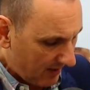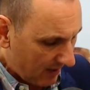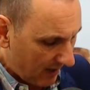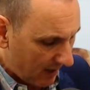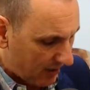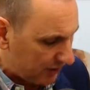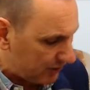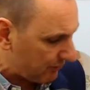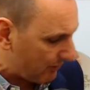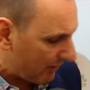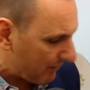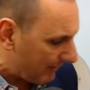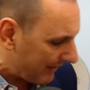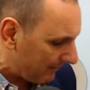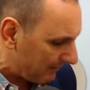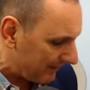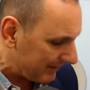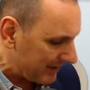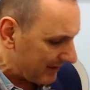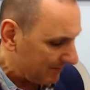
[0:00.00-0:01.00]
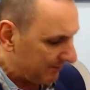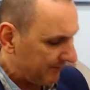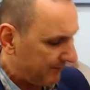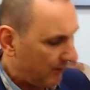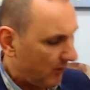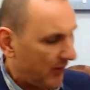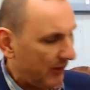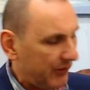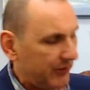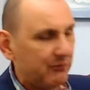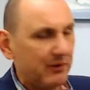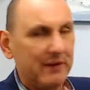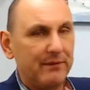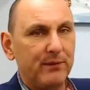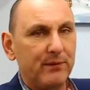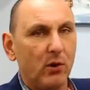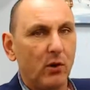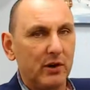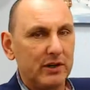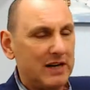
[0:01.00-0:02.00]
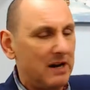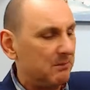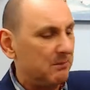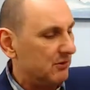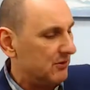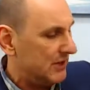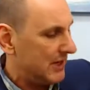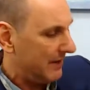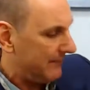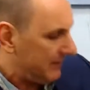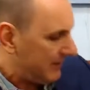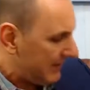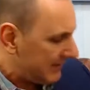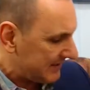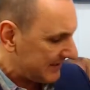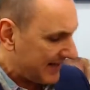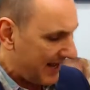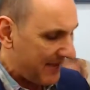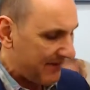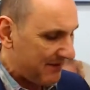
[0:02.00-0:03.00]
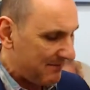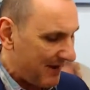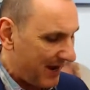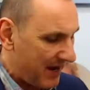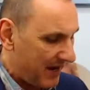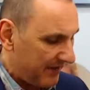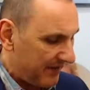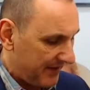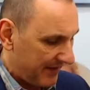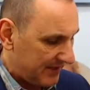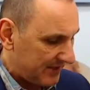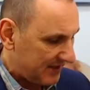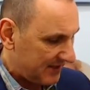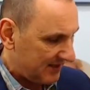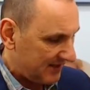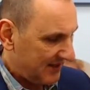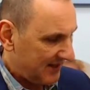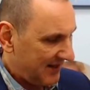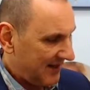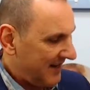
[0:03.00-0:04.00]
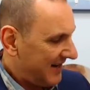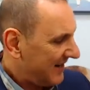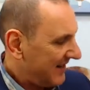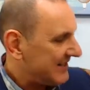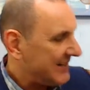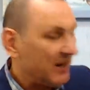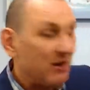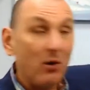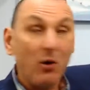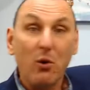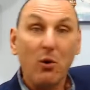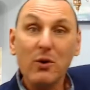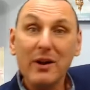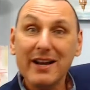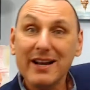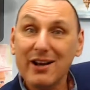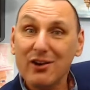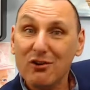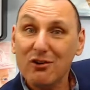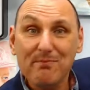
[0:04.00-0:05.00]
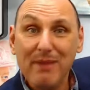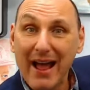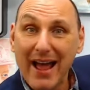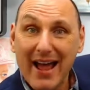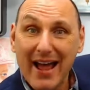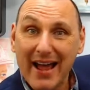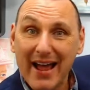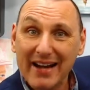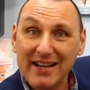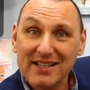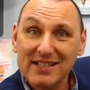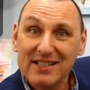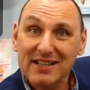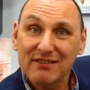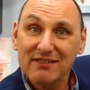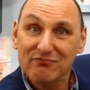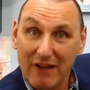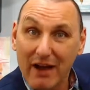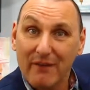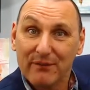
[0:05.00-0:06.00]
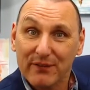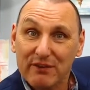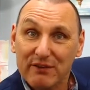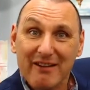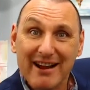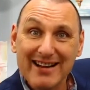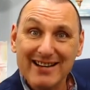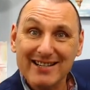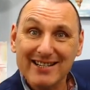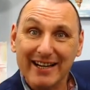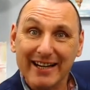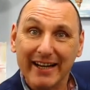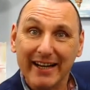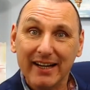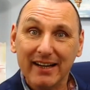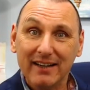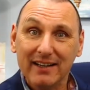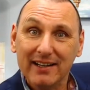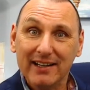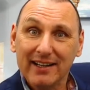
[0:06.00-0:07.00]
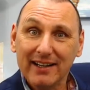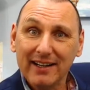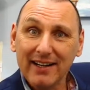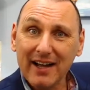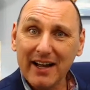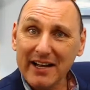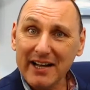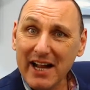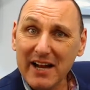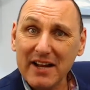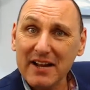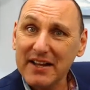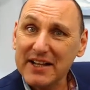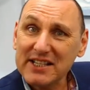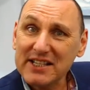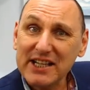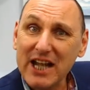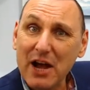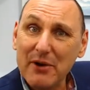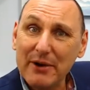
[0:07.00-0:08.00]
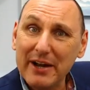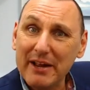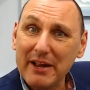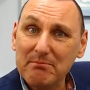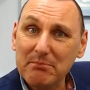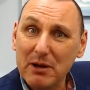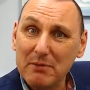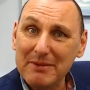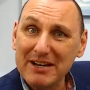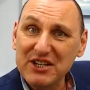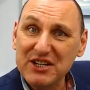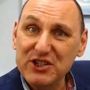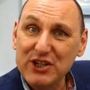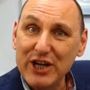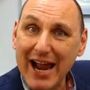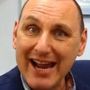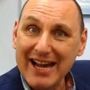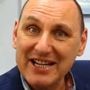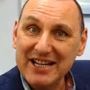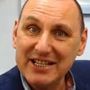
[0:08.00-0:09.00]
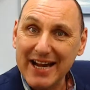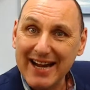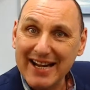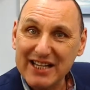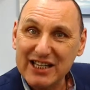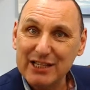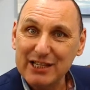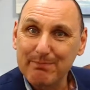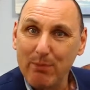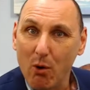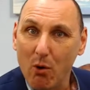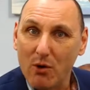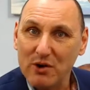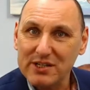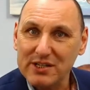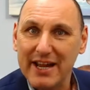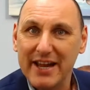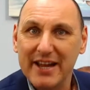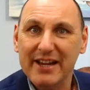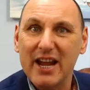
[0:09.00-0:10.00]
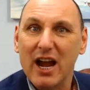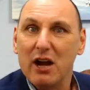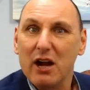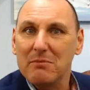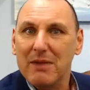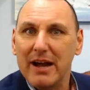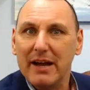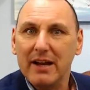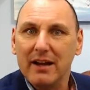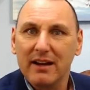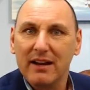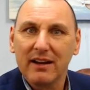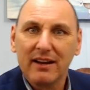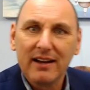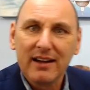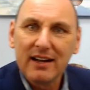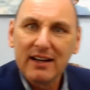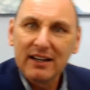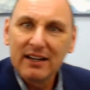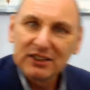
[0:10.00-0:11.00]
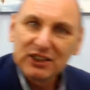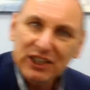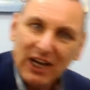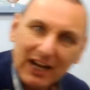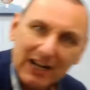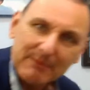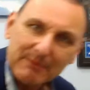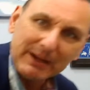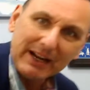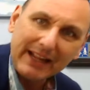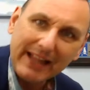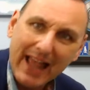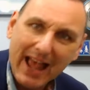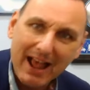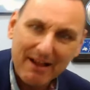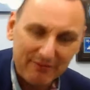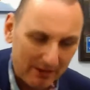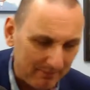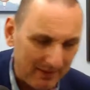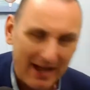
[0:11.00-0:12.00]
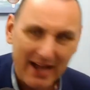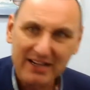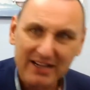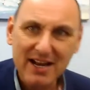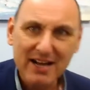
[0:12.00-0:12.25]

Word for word: 02081443477. Let's get them out of this. Is it all in little bags? Ralph Lauren, dear. None of this going in blooming JD Sports. There you go, mate. Chuck them in a carrier bag.